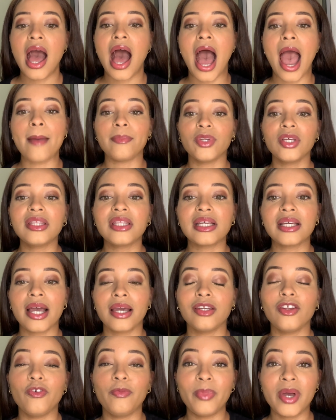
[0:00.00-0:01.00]
I'm not the
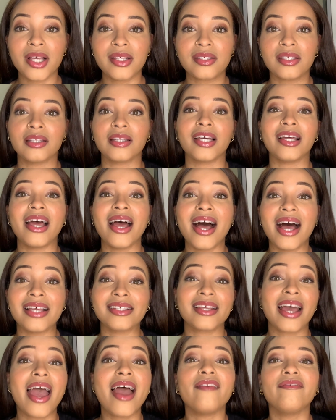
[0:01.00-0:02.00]
kind of person that
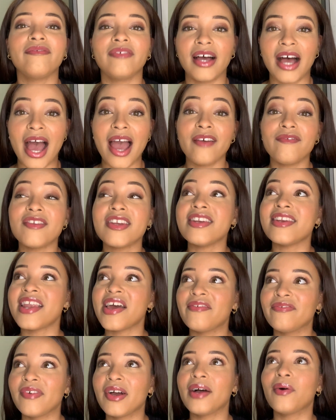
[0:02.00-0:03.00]
I've
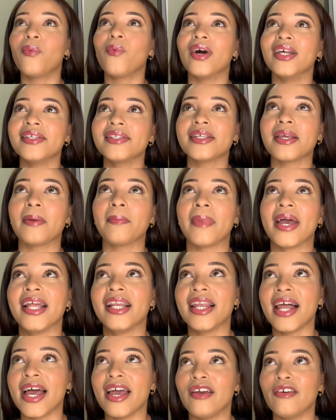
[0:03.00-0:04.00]
never once in my
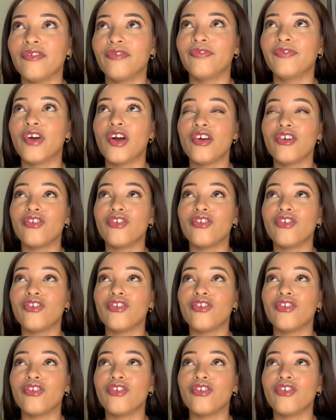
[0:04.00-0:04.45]
life,